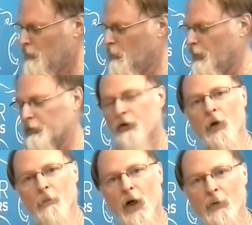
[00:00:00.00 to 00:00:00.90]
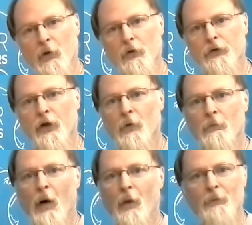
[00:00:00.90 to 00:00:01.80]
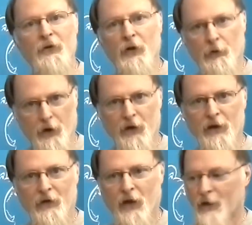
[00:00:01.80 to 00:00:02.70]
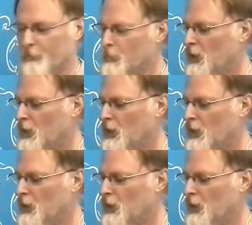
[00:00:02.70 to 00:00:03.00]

where there's no bubbles, no bumps or anything,